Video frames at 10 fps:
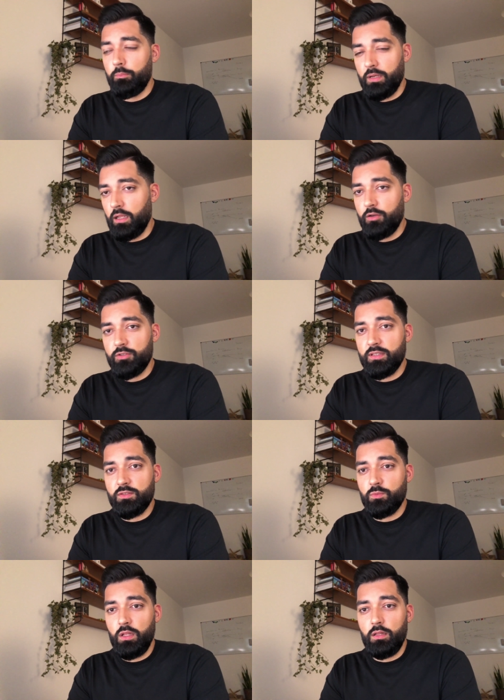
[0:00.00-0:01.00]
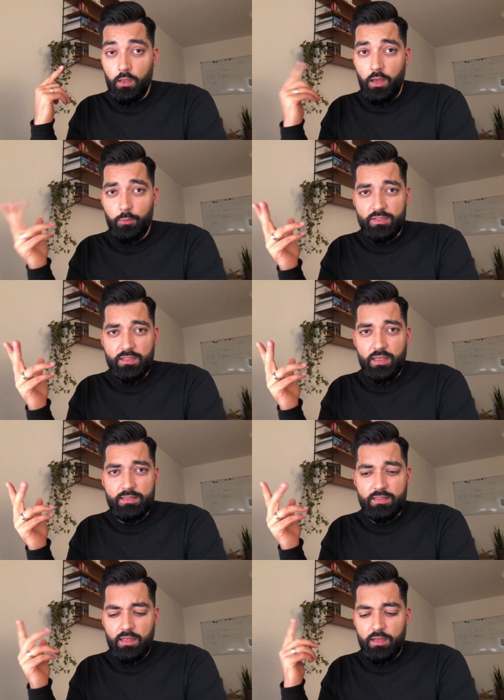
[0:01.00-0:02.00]
but others as well I was a
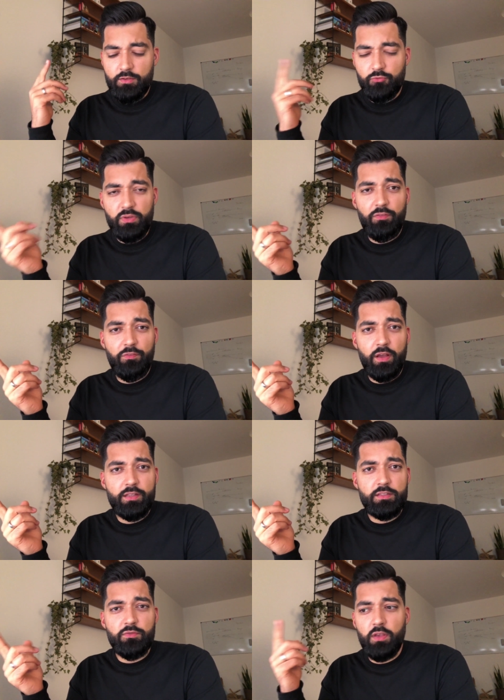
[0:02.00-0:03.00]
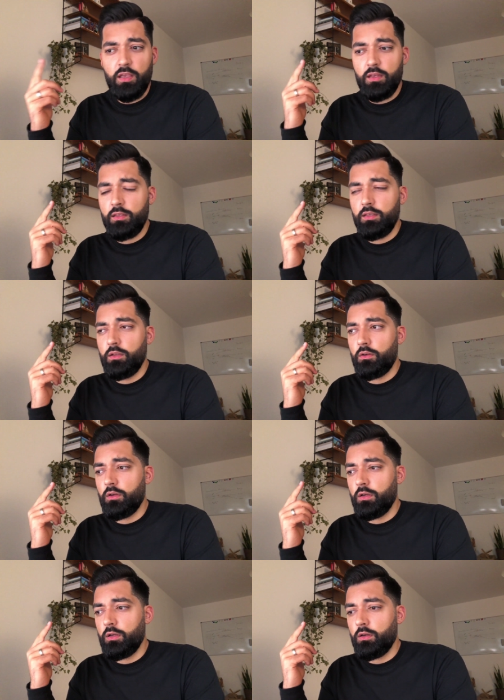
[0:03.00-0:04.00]
guest at Real Finance Fan here
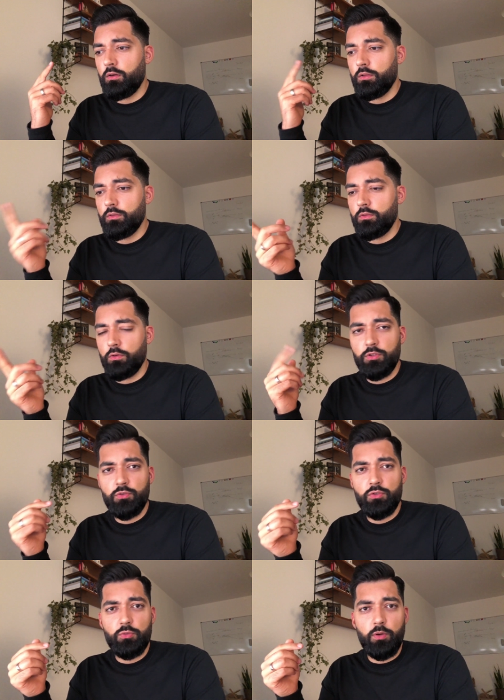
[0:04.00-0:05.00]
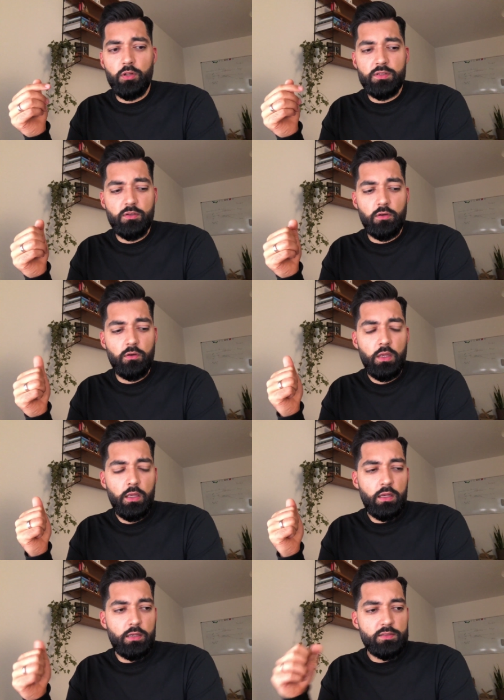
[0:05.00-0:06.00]
uh, on on YouTube also
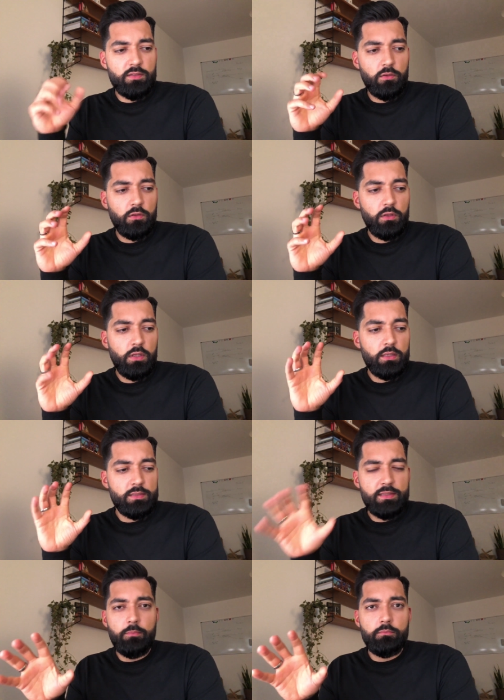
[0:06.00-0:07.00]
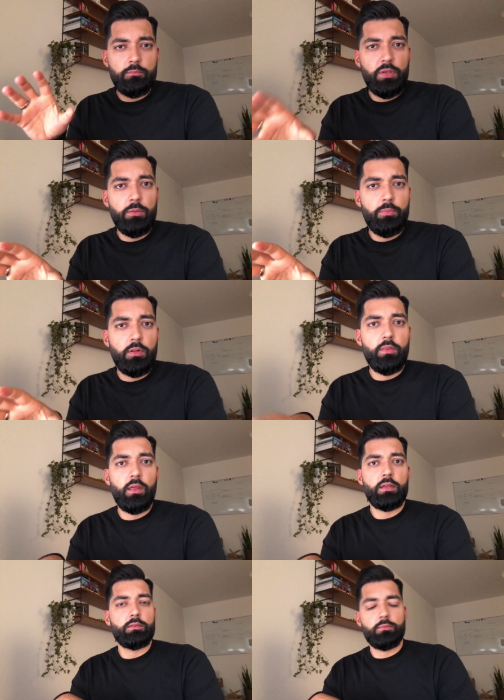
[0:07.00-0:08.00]
uh, so some people
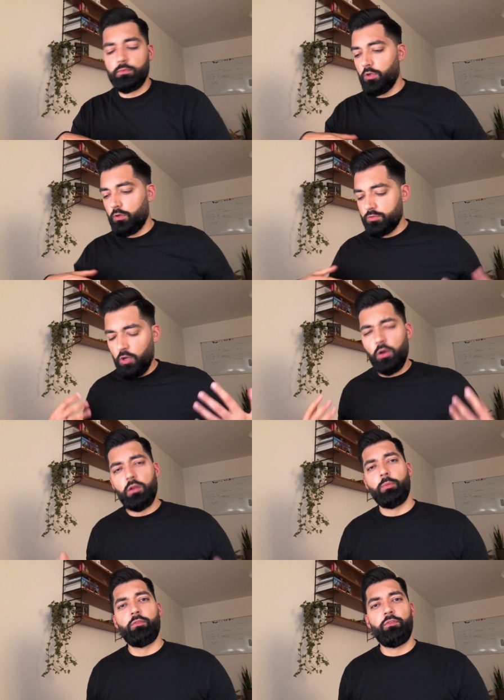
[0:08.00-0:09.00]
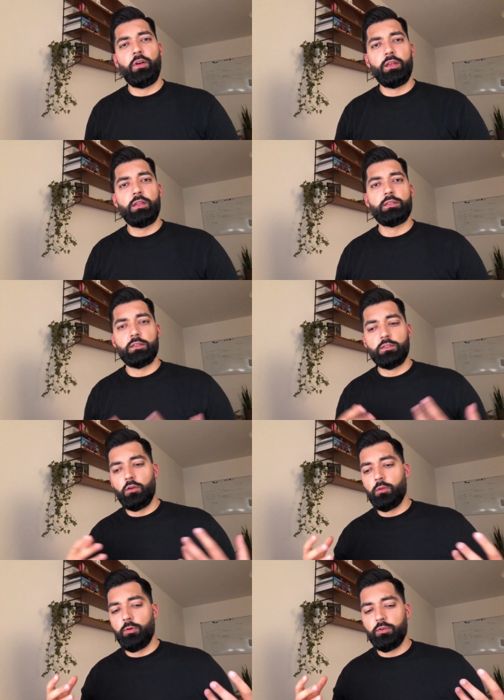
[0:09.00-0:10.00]
that you know talk about finance that
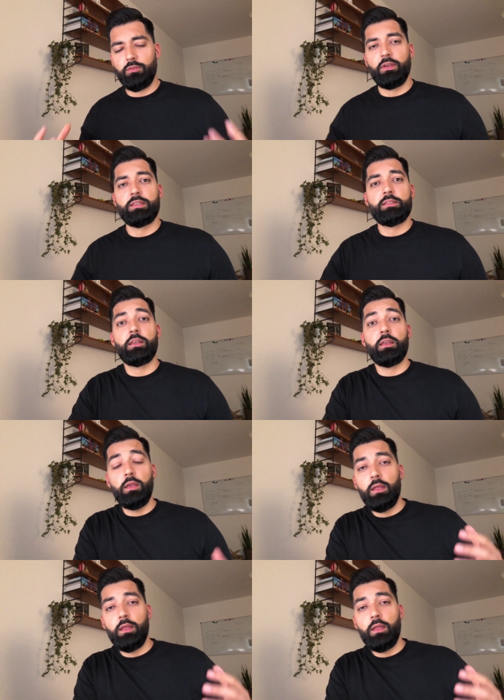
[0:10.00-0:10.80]
talk about investing